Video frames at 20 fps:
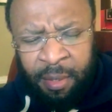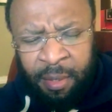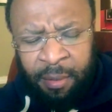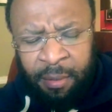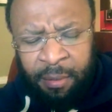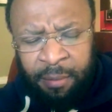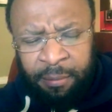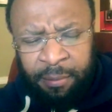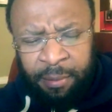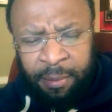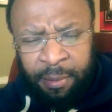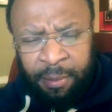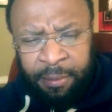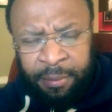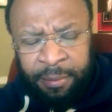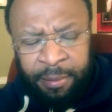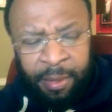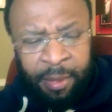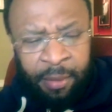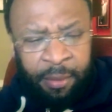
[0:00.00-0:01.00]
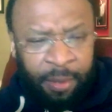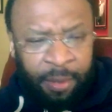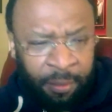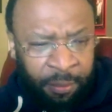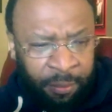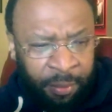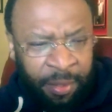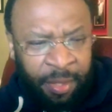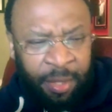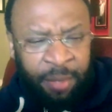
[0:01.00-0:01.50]
I
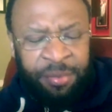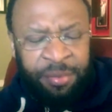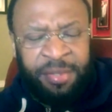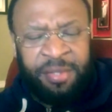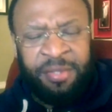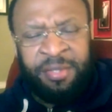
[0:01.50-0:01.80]
don't think it was